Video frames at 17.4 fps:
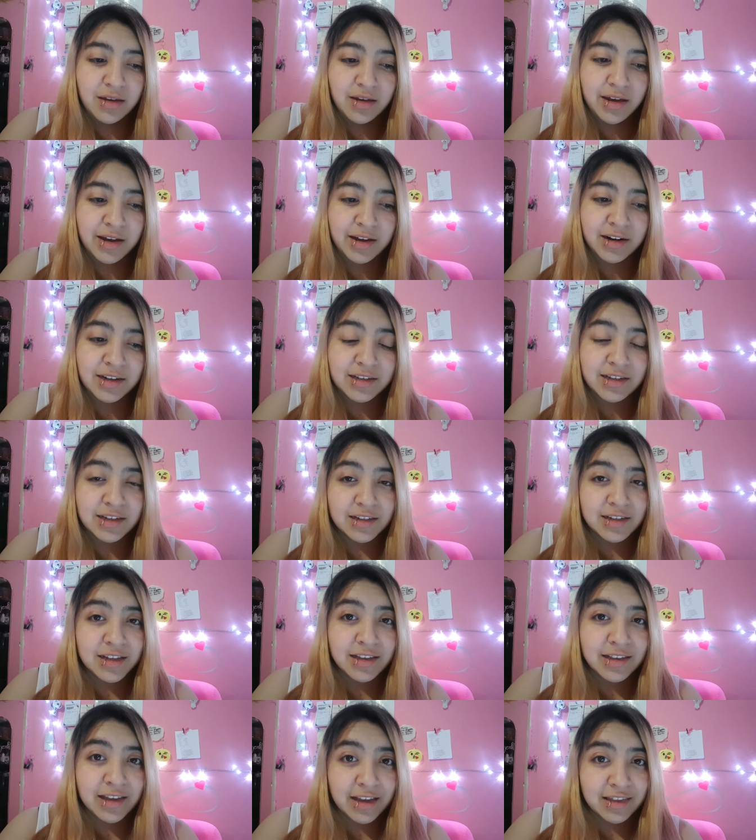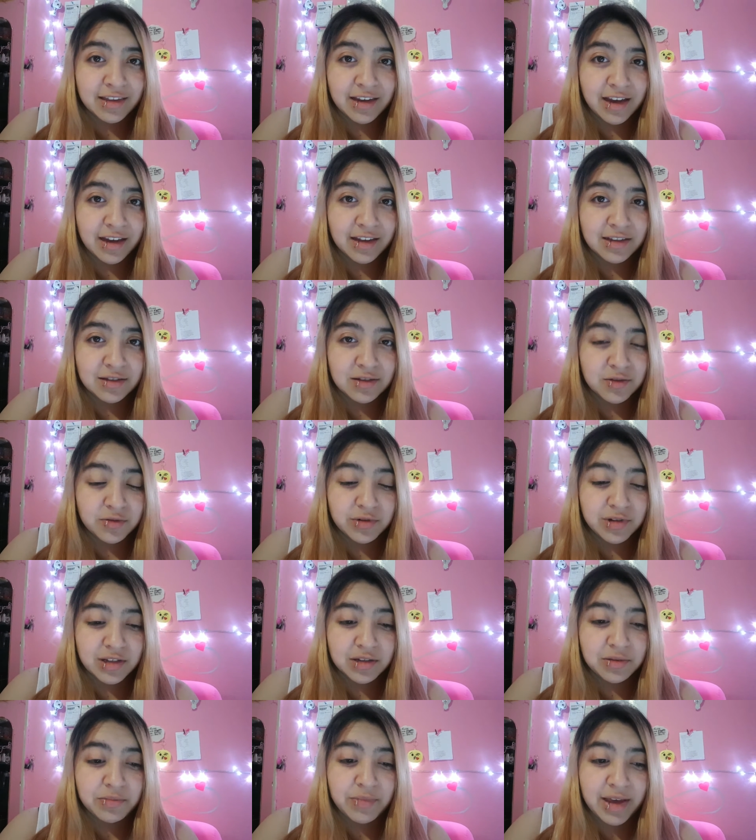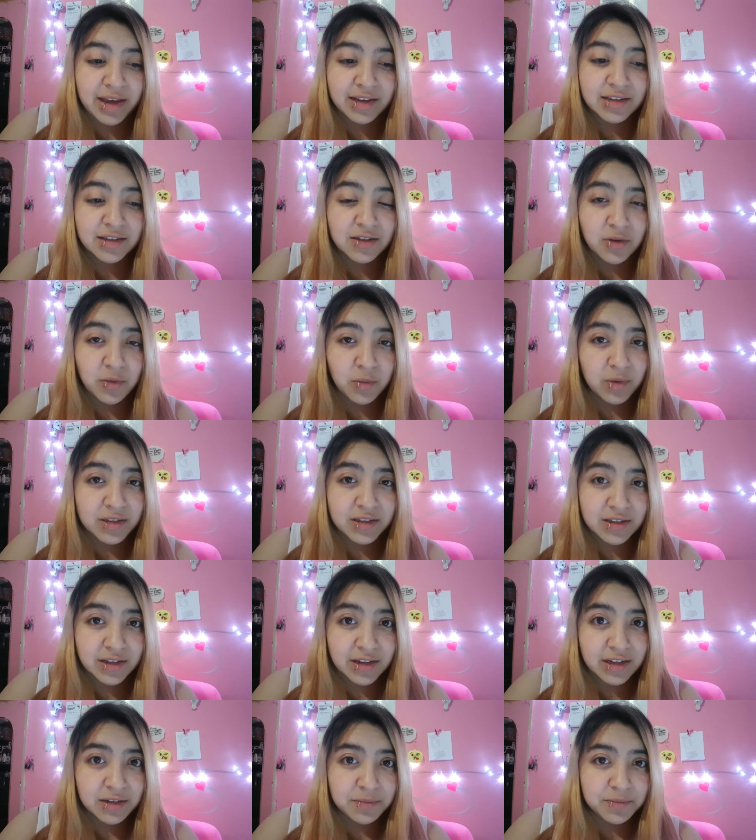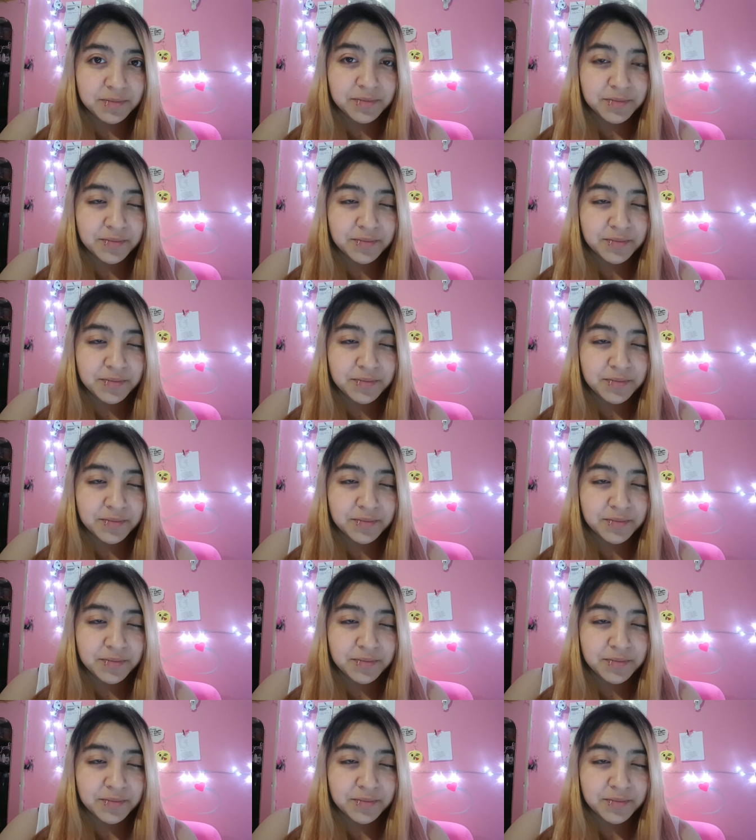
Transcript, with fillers: and I think that that can really make someone's day